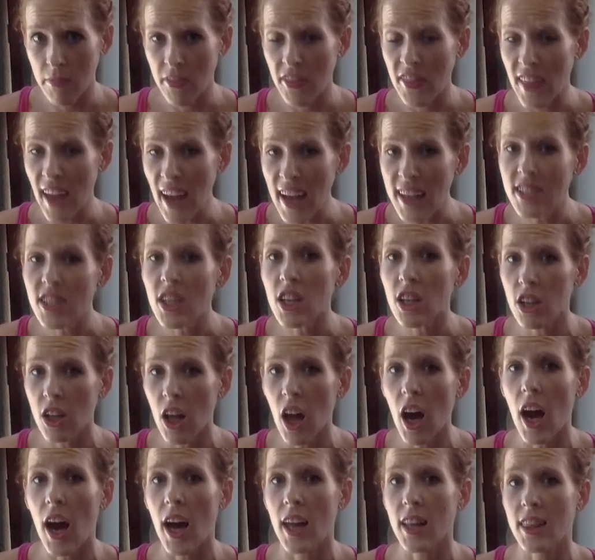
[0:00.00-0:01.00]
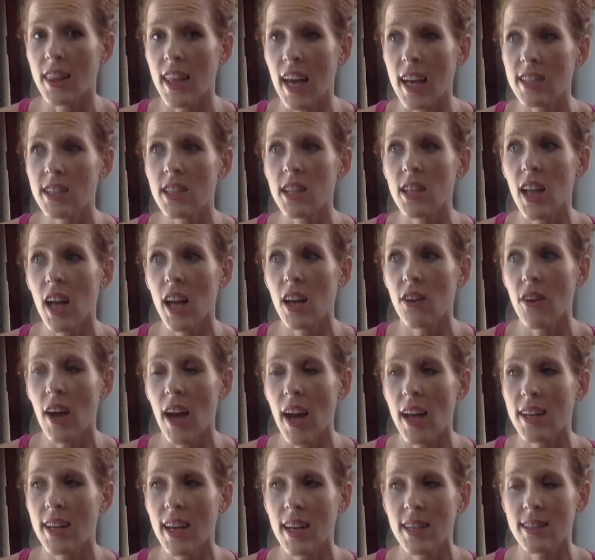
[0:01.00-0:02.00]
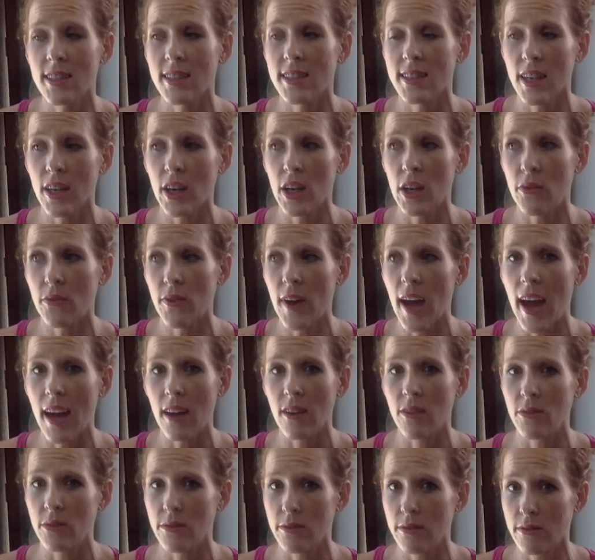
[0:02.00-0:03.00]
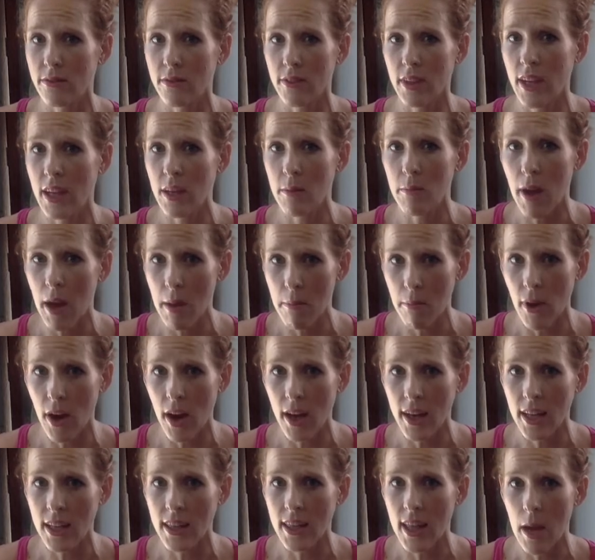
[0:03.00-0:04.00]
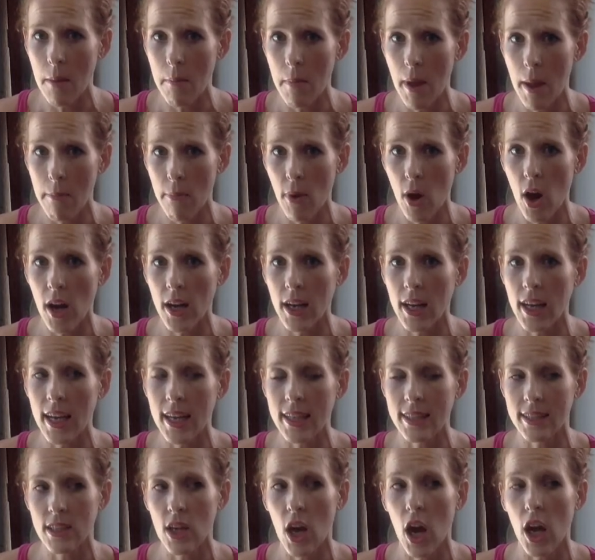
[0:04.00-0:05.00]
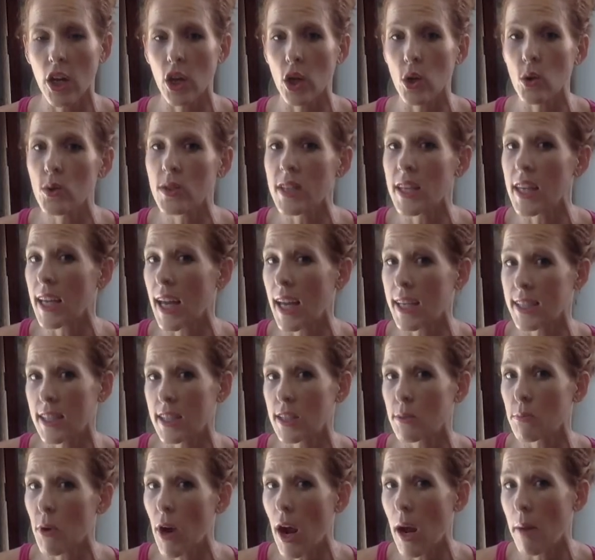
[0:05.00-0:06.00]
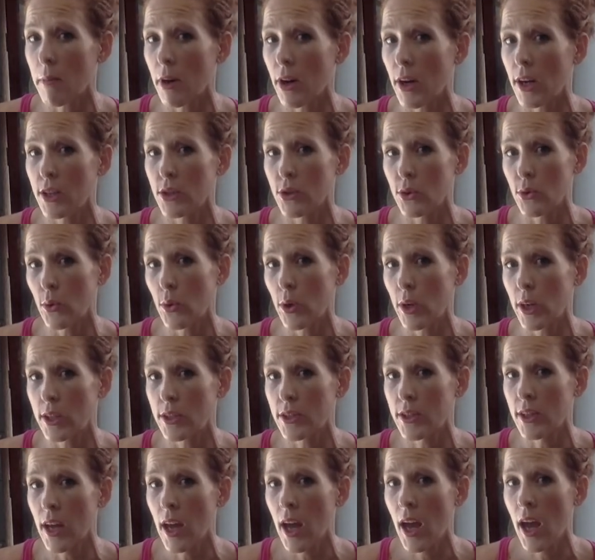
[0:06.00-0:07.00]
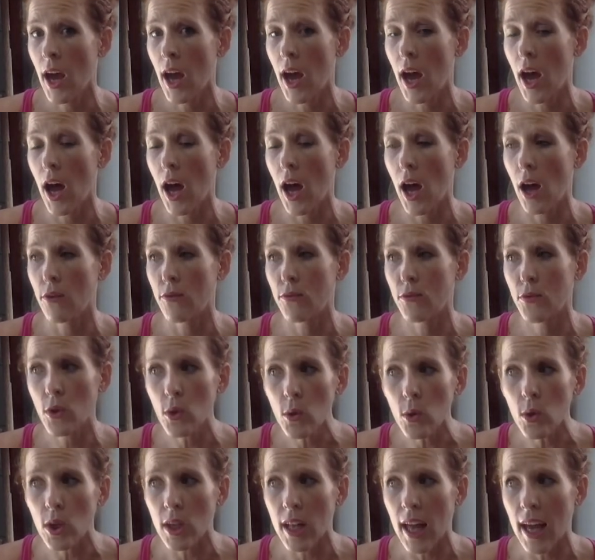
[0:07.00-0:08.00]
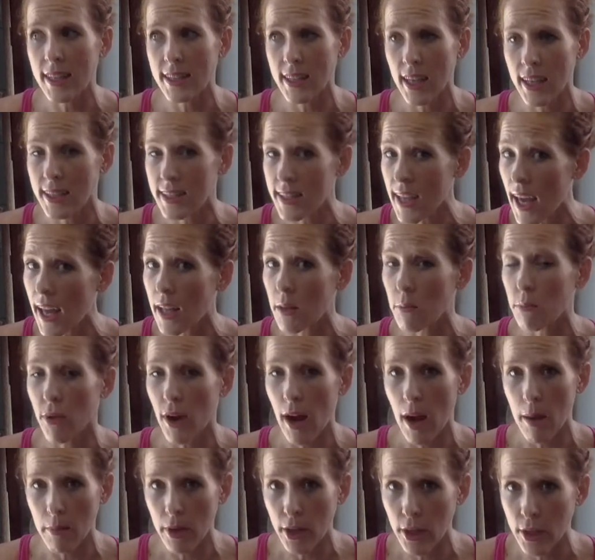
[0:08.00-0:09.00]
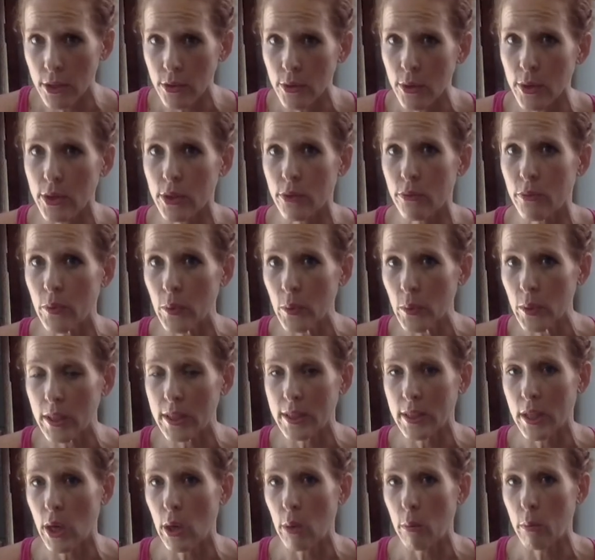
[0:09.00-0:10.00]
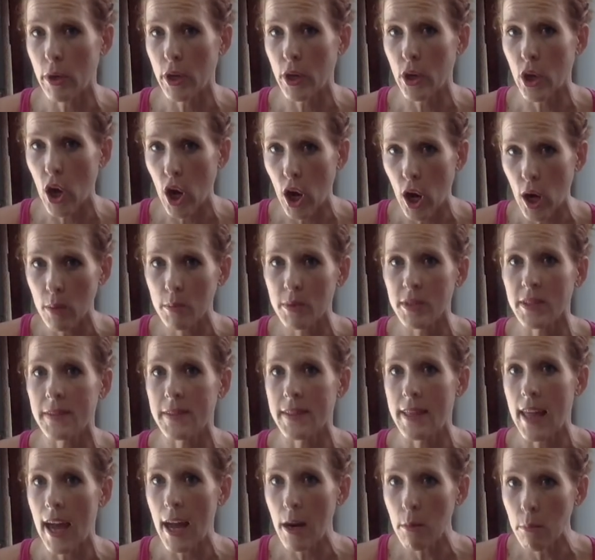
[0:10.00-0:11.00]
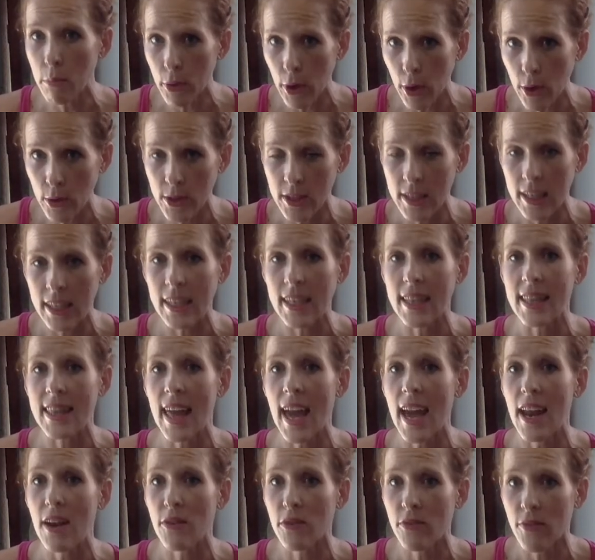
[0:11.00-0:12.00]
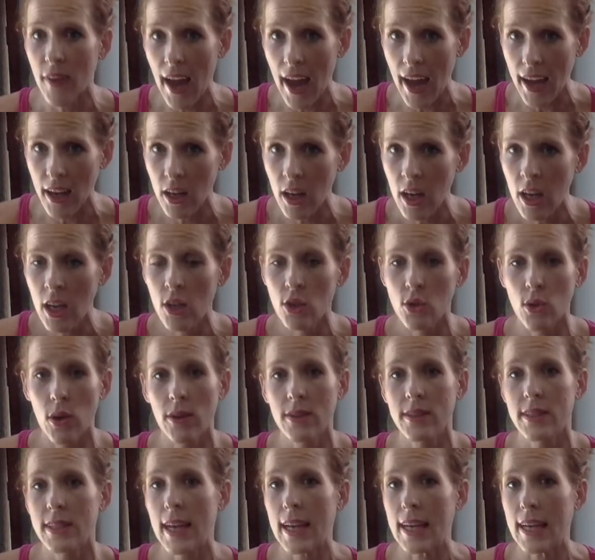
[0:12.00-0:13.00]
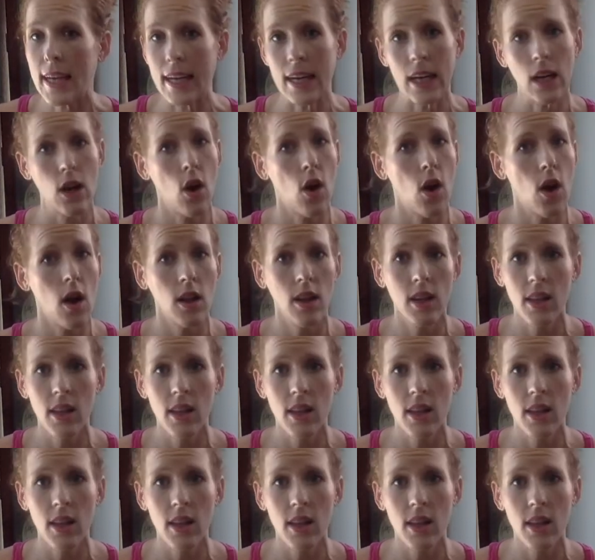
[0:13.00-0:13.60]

That's a lot. That's a lot of unnecessary fat in my body that my body is not using as its primary source of fuel. As I said, primary source of fuel is going to be carbs, then protein, then fat. So I was taking in all